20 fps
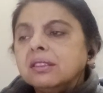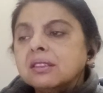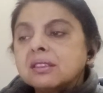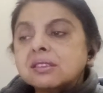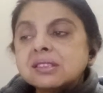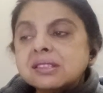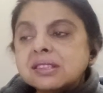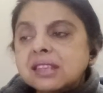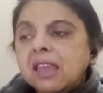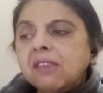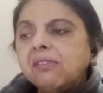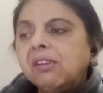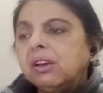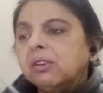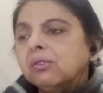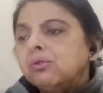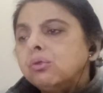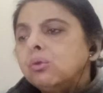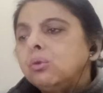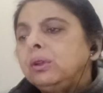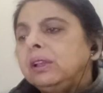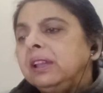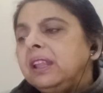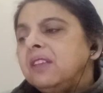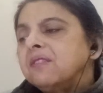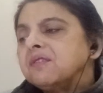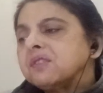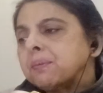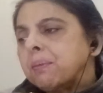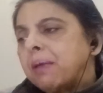the savor food
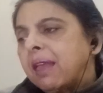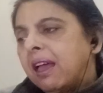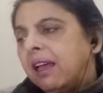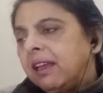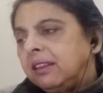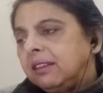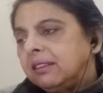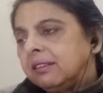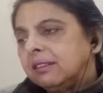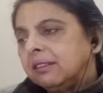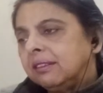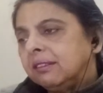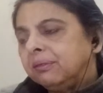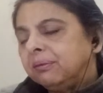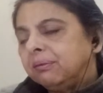leaves behind.